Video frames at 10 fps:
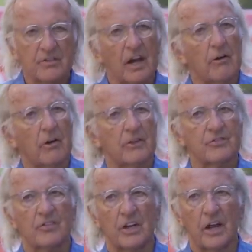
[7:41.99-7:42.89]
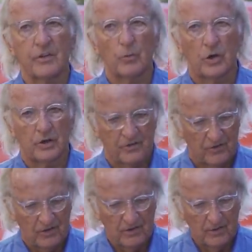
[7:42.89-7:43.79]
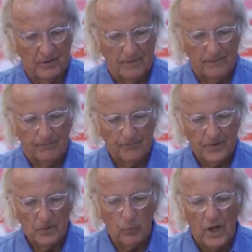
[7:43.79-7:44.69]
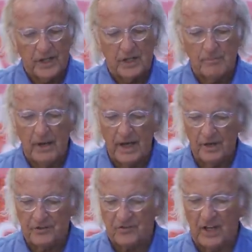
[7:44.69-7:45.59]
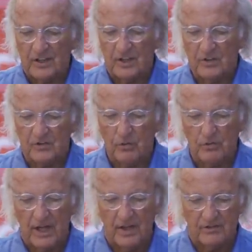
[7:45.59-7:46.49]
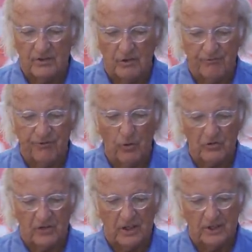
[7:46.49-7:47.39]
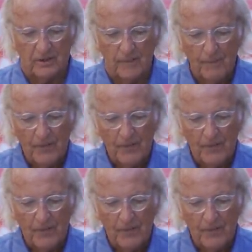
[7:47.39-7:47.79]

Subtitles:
Terrorists, in other words. One email sent in 2014